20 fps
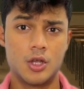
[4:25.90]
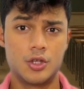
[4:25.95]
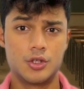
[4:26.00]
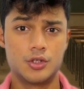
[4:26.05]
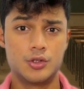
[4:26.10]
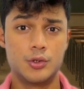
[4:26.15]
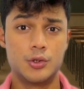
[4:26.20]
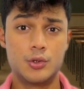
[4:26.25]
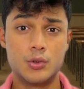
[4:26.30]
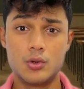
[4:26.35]

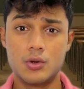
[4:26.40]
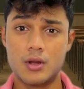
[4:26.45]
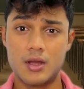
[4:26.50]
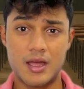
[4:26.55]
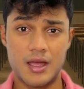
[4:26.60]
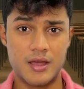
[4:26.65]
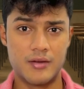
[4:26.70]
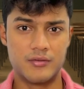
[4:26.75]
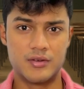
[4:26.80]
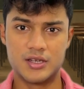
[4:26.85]
You do
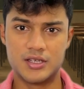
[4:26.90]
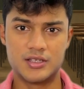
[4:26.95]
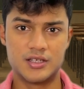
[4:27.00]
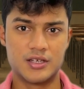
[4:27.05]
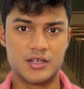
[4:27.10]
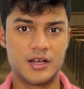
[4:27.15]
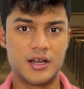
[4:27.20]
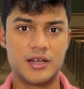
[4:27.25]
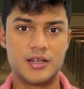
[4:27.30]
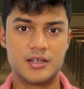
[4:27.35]

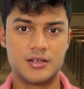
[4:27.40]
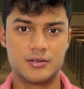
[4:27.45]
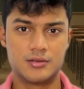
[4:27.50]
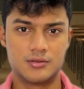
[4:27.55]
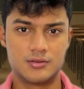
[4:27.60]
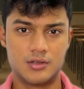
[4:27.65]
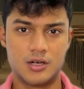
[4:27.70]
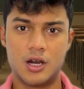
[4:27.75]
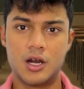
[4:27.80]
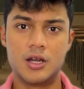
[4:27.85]
everything right
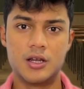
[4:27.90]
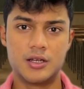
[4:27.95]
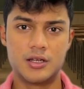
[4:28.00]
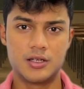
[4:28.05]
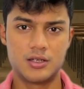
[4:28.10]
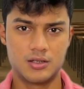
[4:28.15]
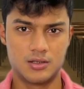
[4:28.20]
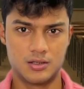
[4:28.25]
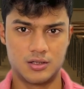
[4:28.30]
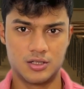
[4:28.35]

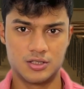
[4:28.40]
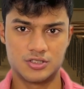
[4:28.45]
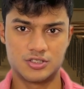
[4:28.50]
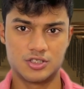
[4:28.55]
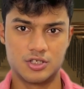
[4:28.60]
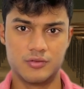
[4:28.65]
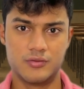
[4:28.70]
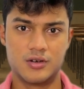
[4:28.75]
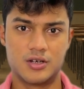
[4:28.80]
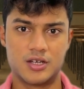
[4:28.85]
until a
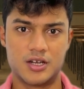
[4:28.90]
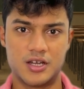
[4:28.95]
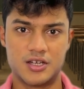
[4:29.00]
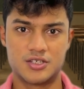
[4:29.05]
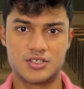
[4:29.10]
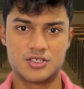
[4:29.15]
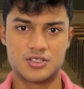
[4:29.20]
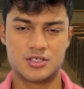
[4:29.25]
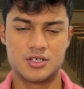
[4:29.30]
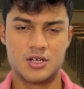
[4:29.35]
server
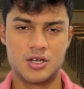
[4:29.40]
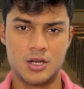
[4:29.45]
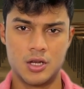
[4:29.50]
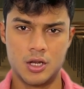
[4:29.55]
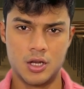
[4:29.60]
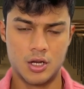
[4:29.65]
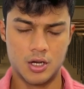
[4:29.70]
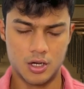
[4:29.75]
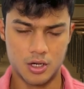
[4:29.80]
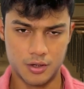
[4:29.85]
crash,
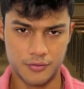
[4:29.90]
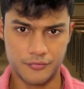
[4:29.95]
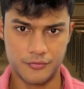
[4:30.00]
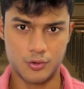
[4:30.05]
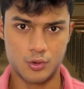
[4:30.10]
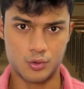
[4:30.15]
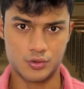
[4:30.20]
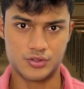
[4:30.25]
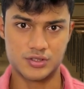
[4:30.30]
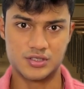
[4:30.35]
a
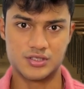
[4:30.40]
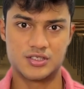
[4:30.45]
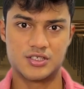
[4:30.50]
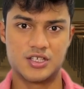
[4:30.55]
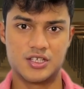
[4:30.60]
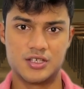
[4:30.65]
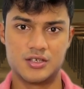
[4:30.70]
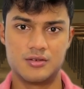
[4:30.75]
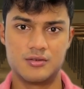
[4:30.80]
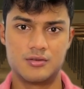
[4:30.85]
frozen
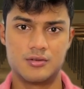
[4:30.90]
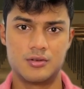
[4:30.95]
screen,